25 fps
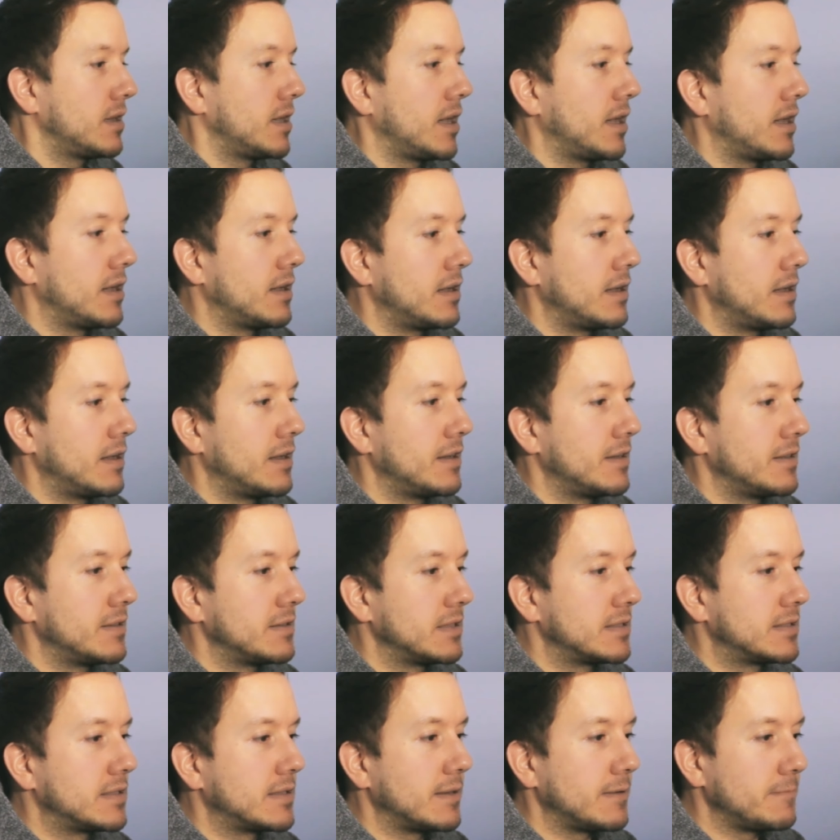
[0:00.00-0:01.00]

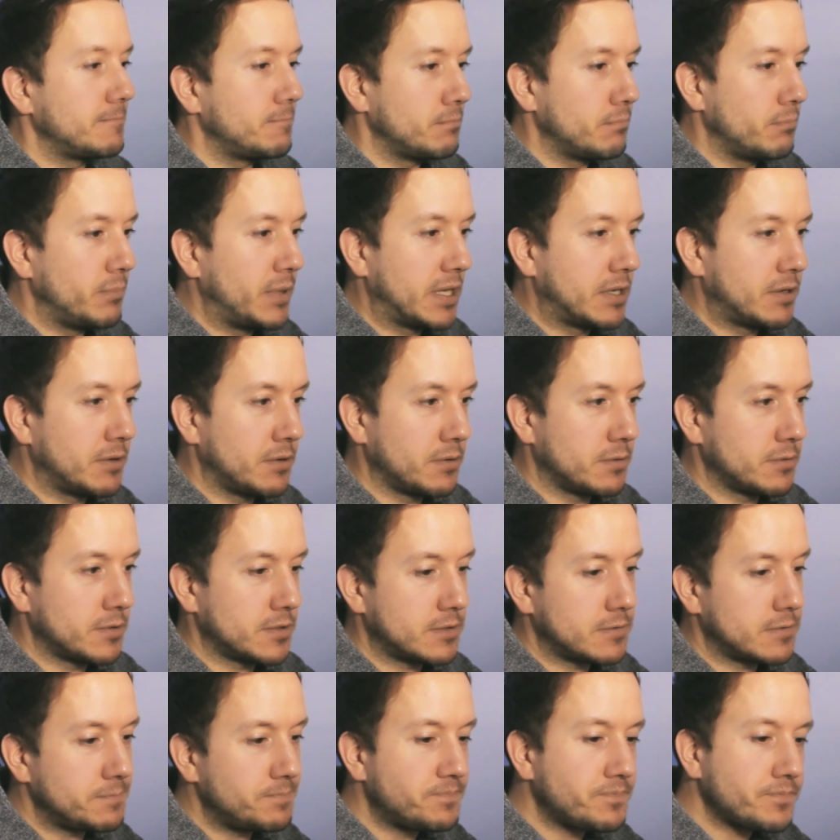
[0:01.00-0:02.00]
and
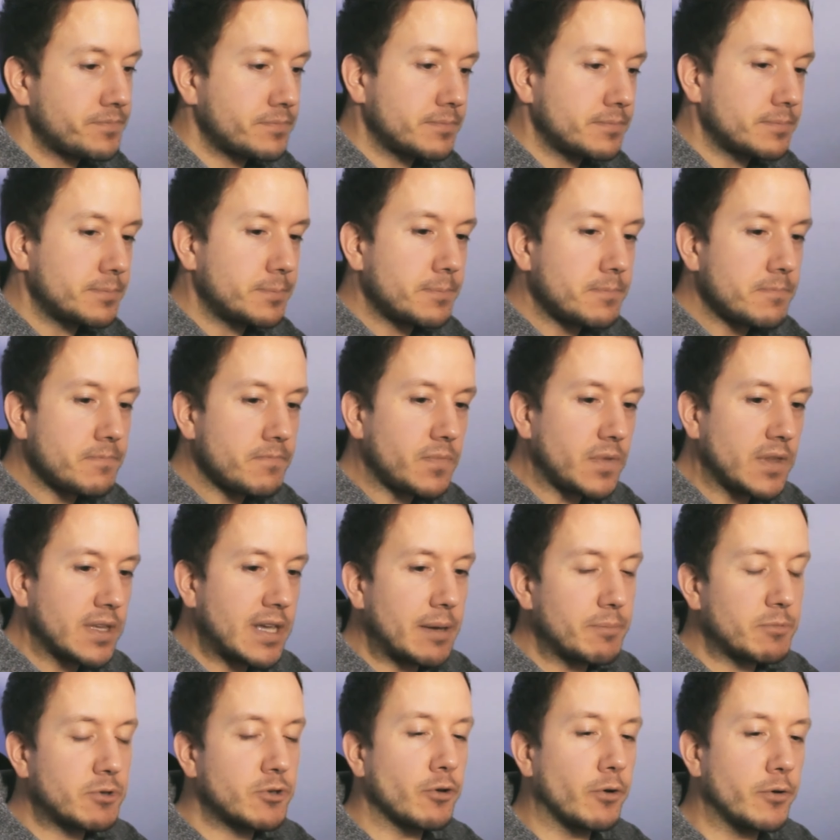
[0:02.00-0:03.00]
because
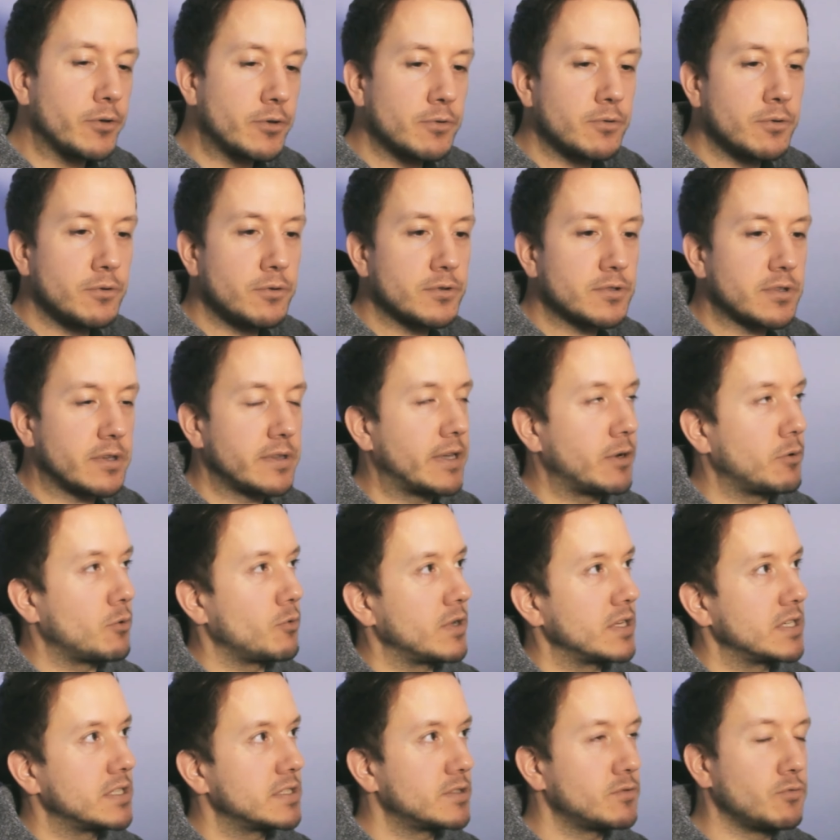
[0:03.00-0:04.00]
I'm curious and I
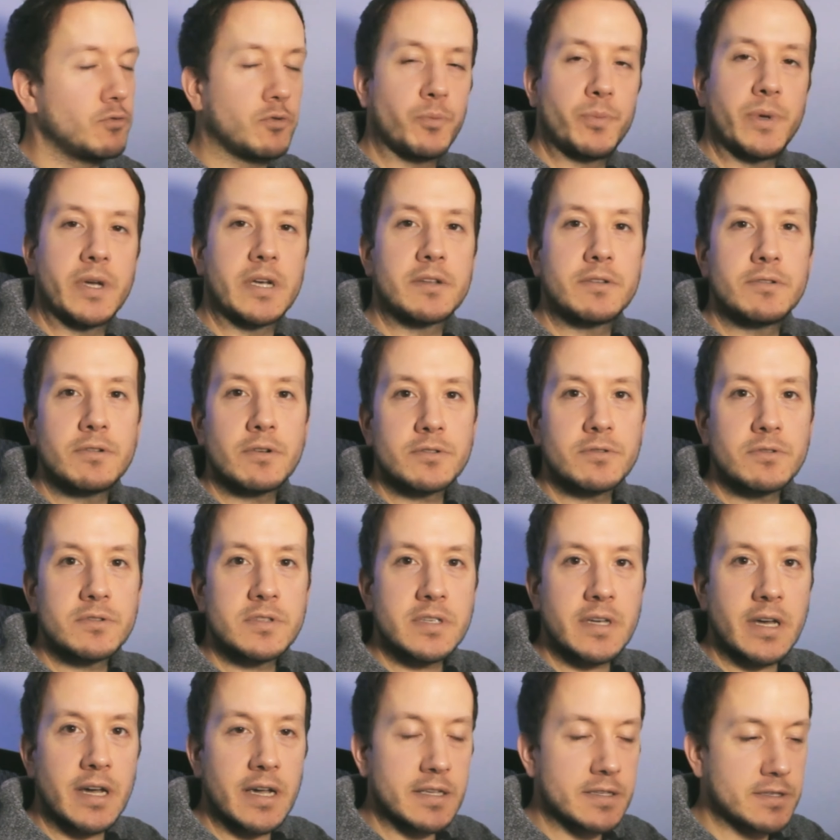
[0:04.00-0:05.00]
always took pictures
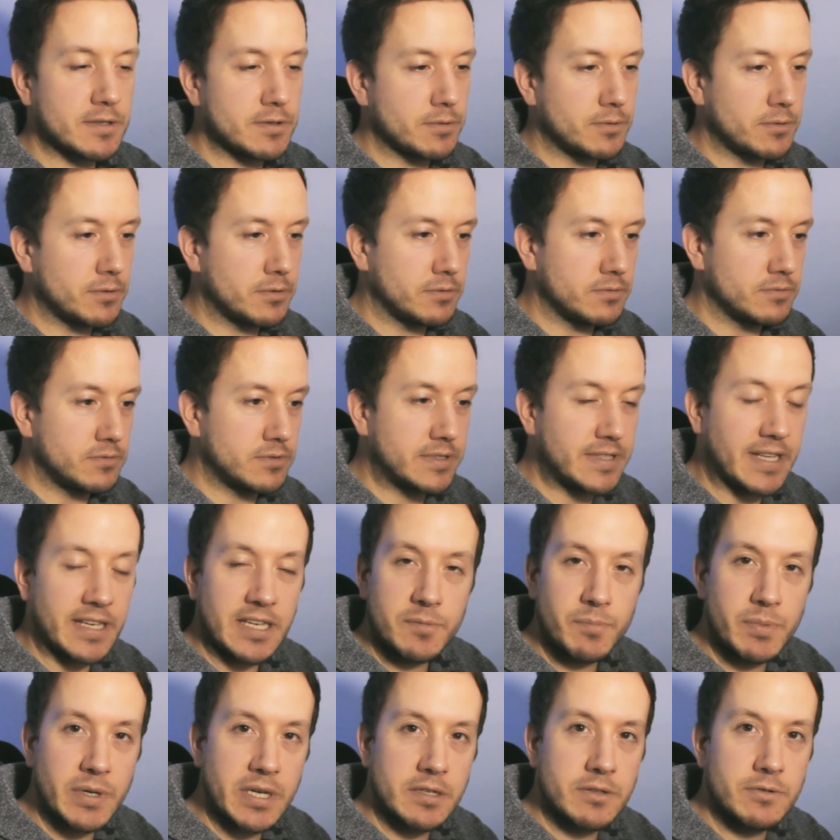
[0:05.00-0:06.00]
outside, so
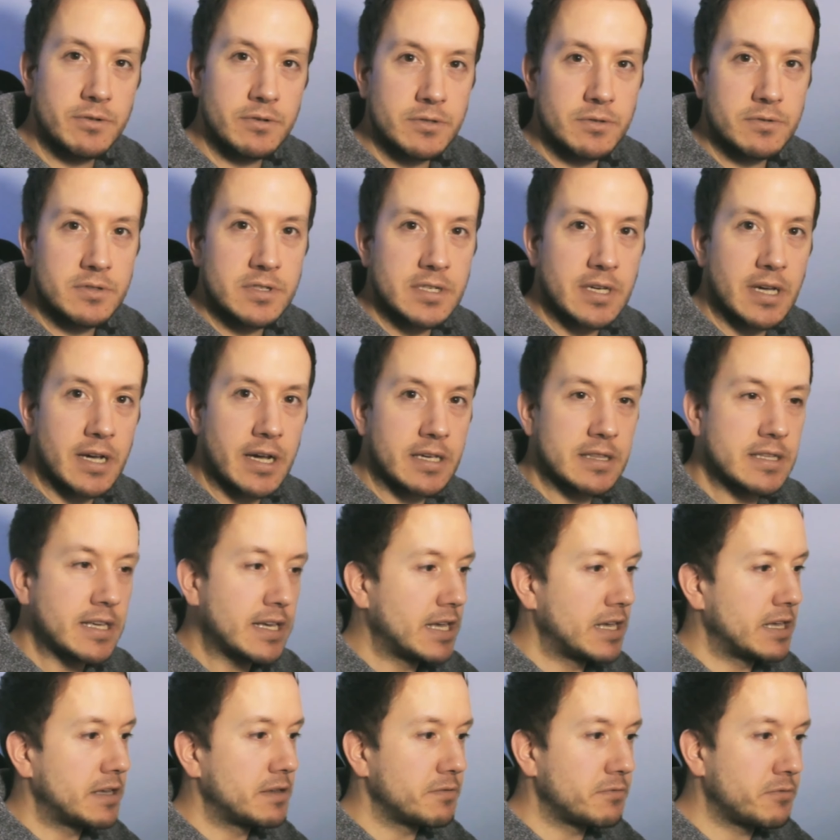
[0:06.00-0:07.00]
take pictures outside,
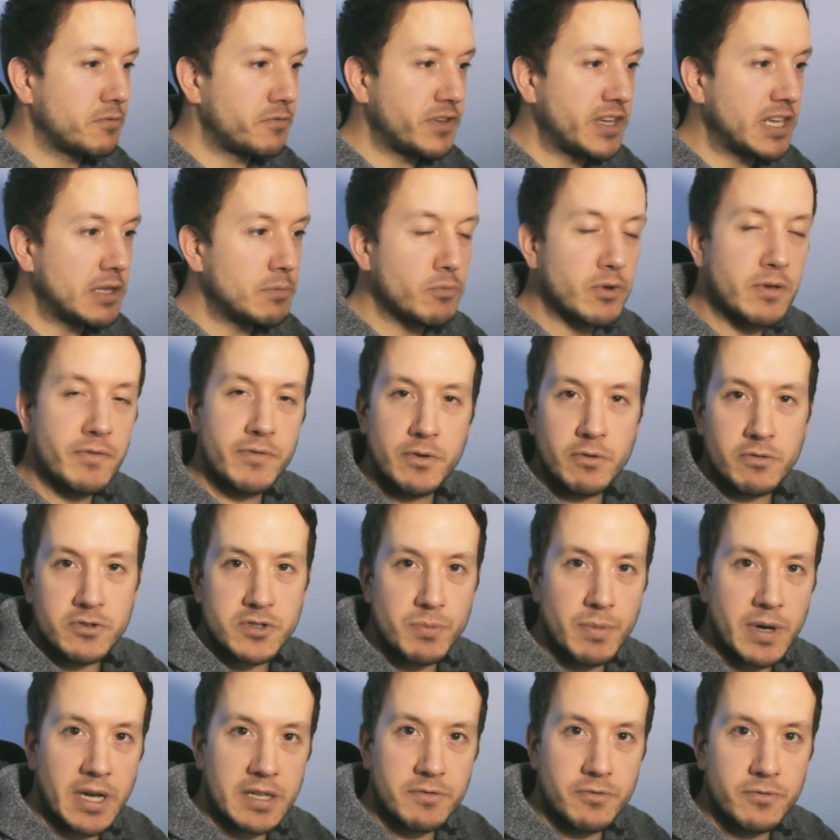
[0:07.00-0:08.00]
film with your
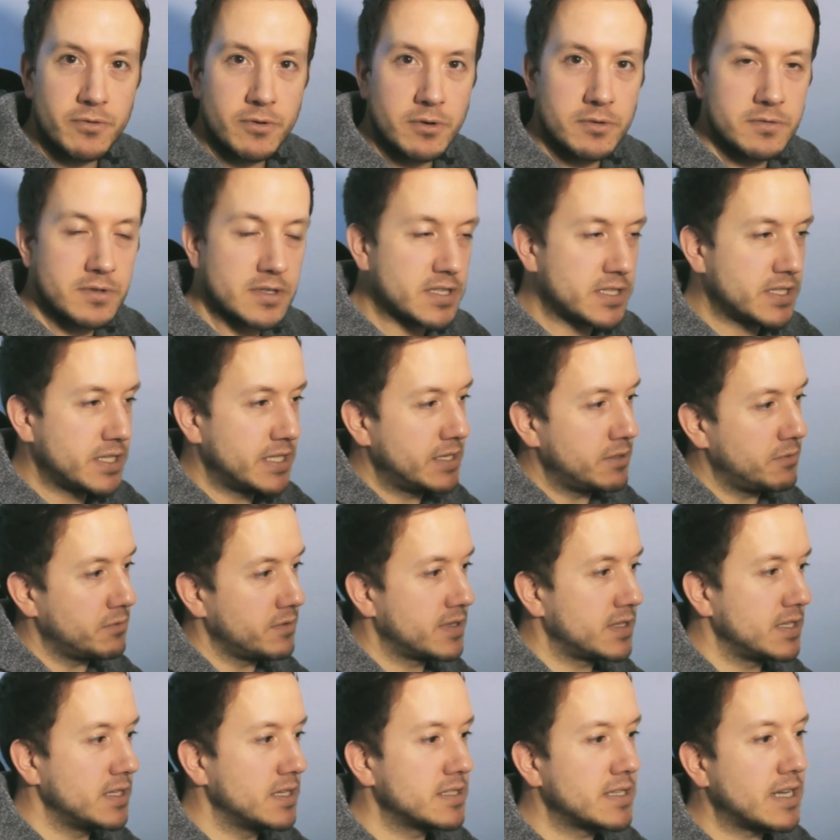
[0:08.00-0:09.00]
smartphone, see how
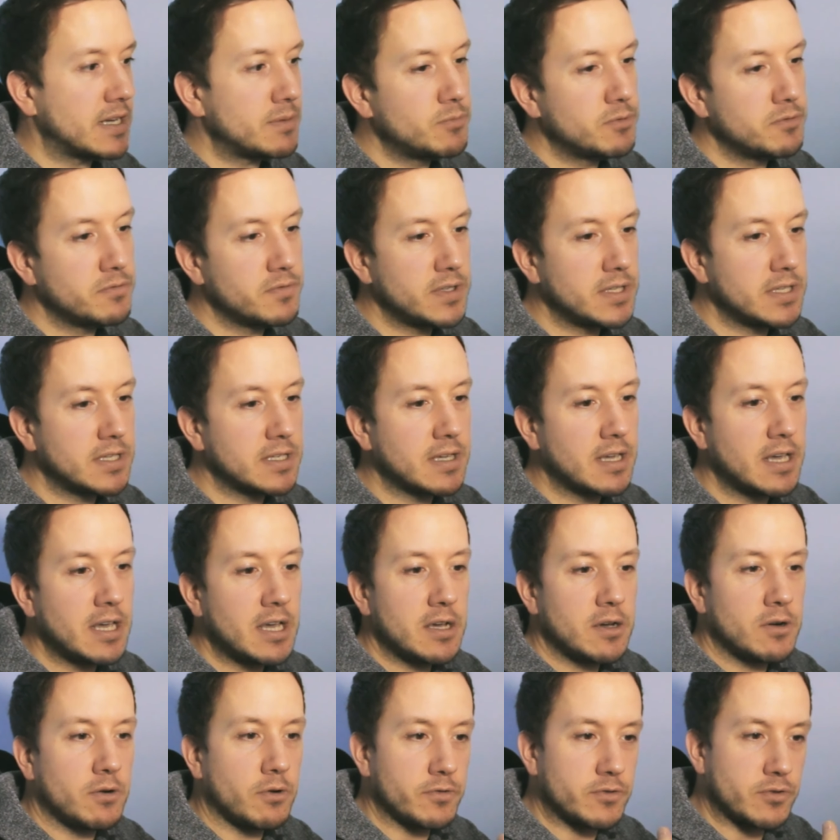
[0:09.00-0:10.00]
things are moving,
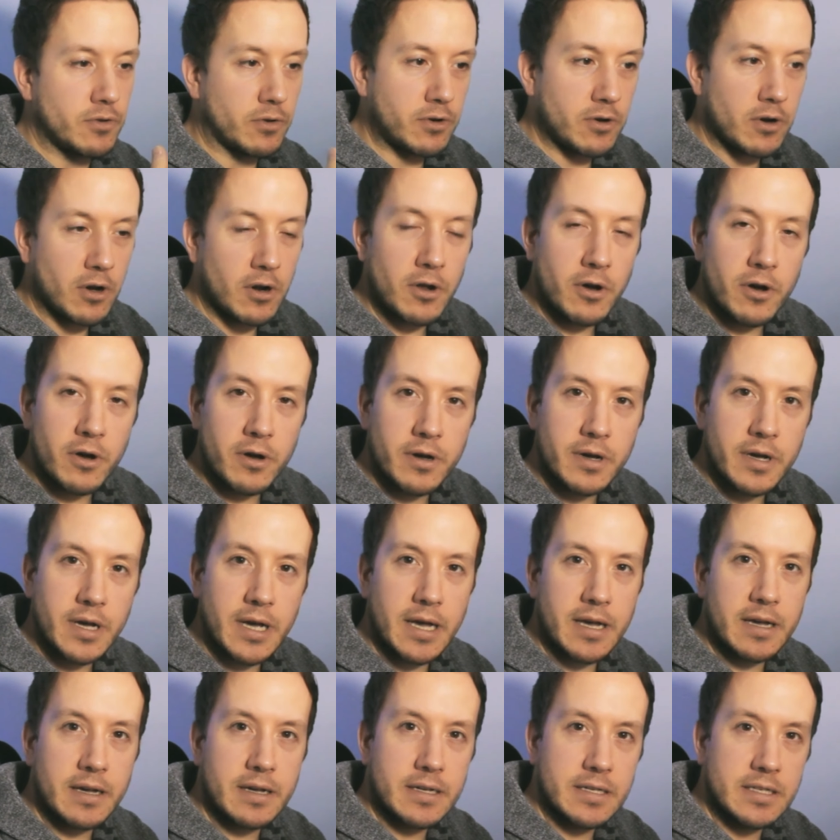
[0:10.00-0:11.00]
how the colors
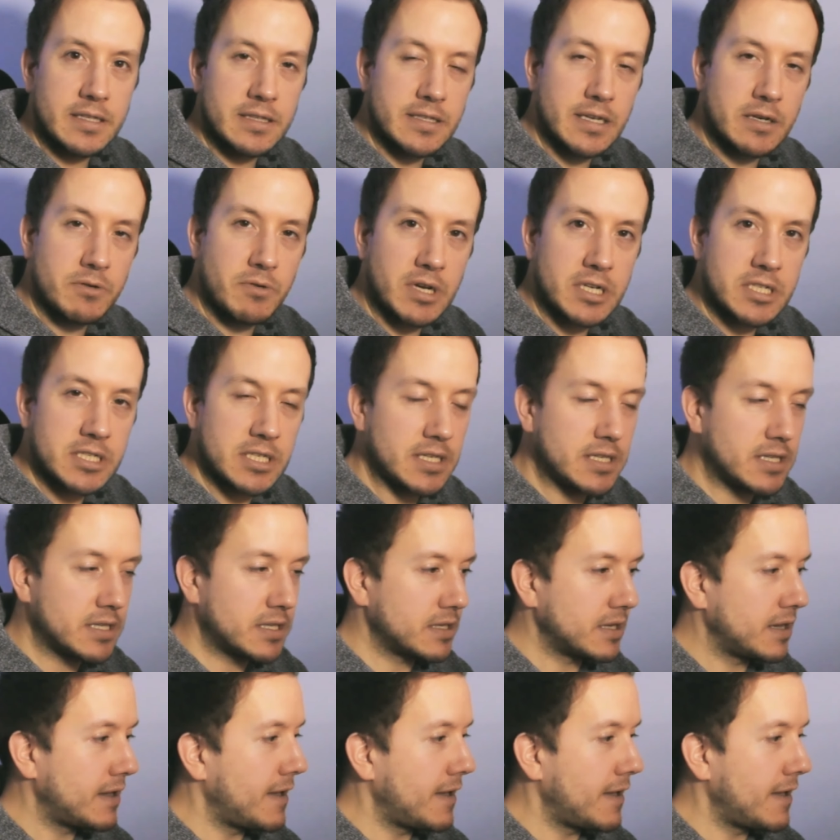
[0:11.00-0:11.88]
are interacting,